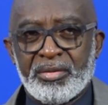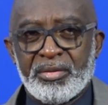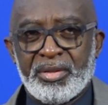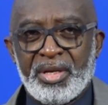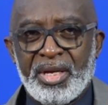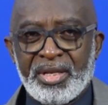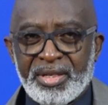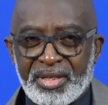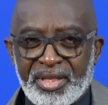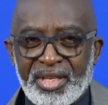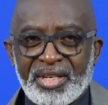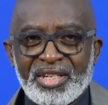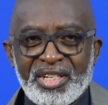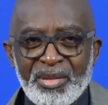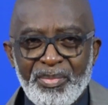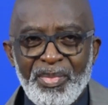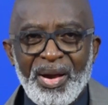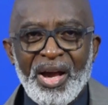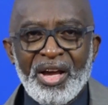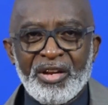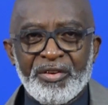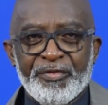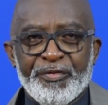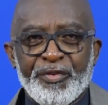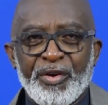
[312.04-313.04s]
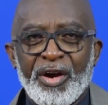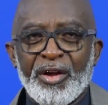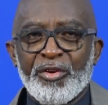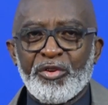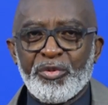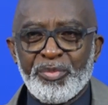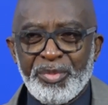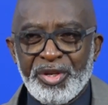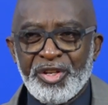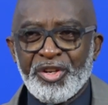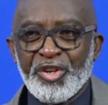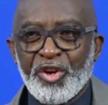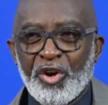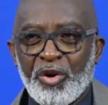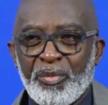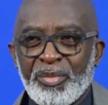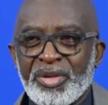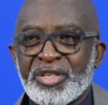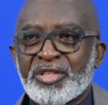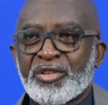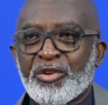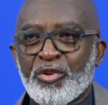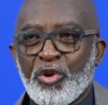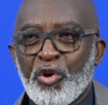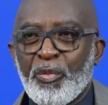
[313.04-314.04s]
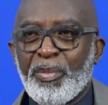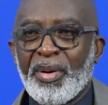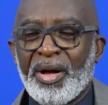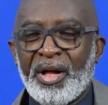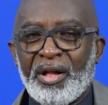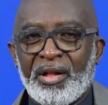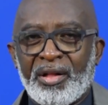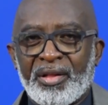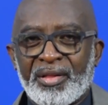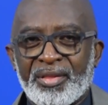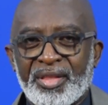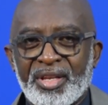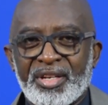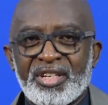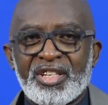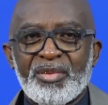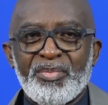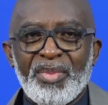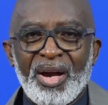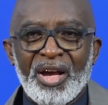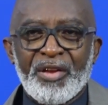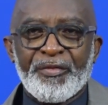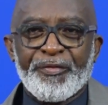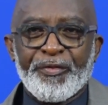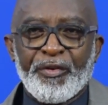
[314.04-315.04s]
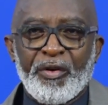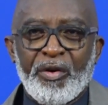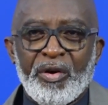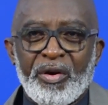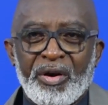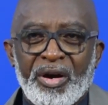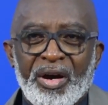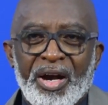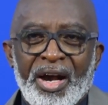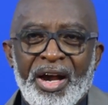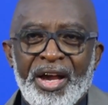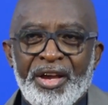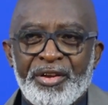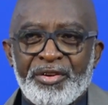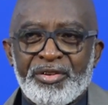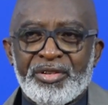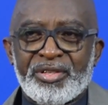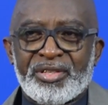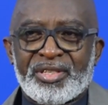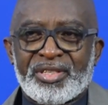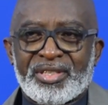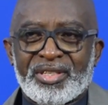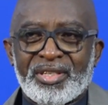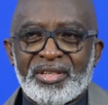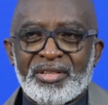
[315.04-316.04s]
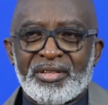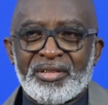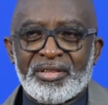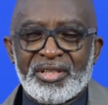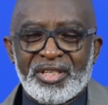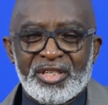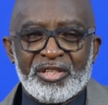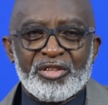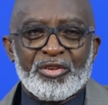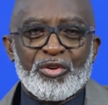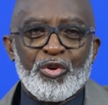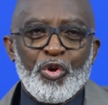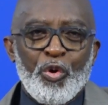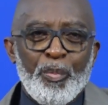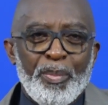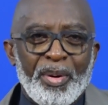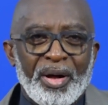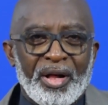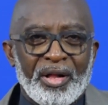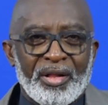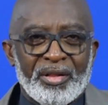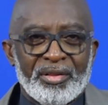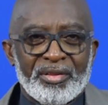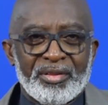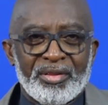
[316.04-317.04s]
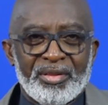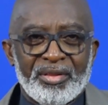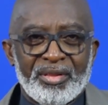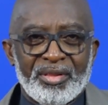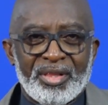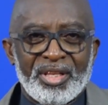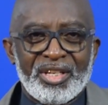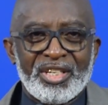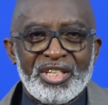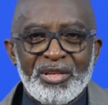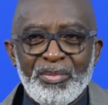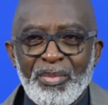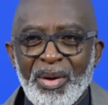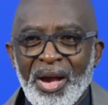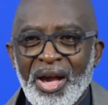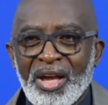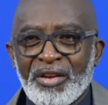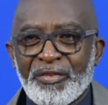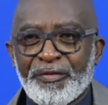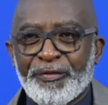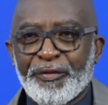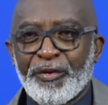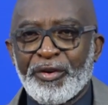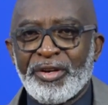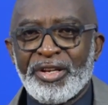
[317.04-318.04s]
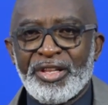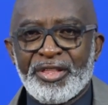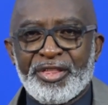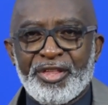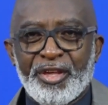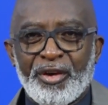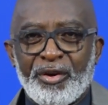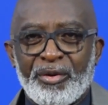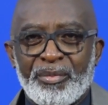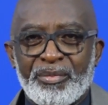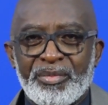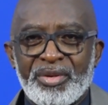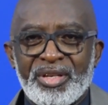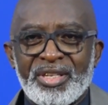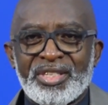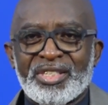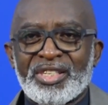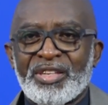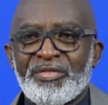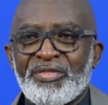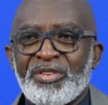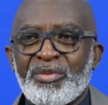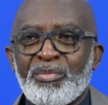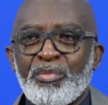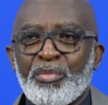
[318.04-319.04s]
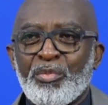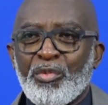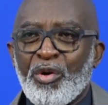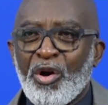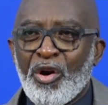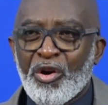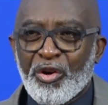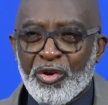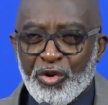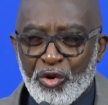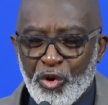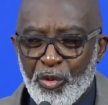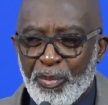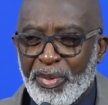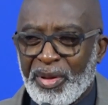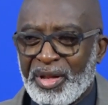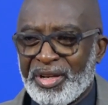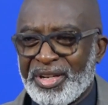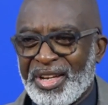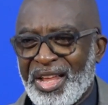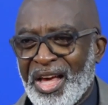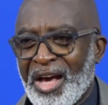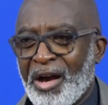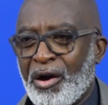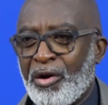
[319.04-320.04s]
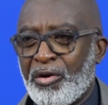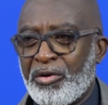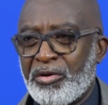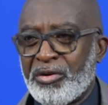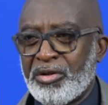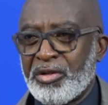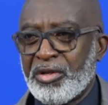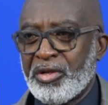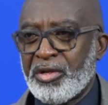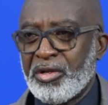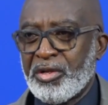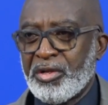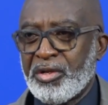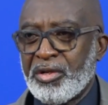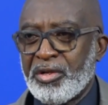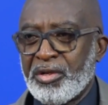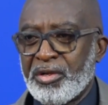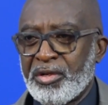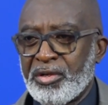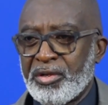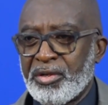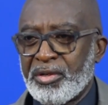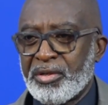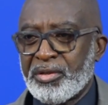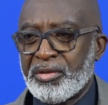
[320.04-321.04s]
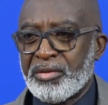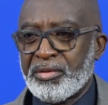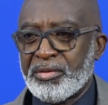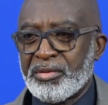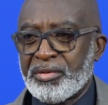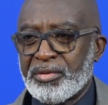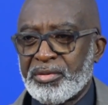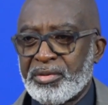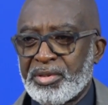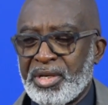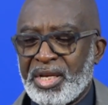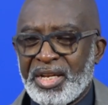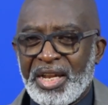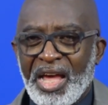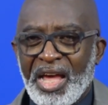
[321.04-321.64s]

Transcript: And the demand for aluminium is global. The demand for iron and steel is global. The demand for lithium is even more global now. And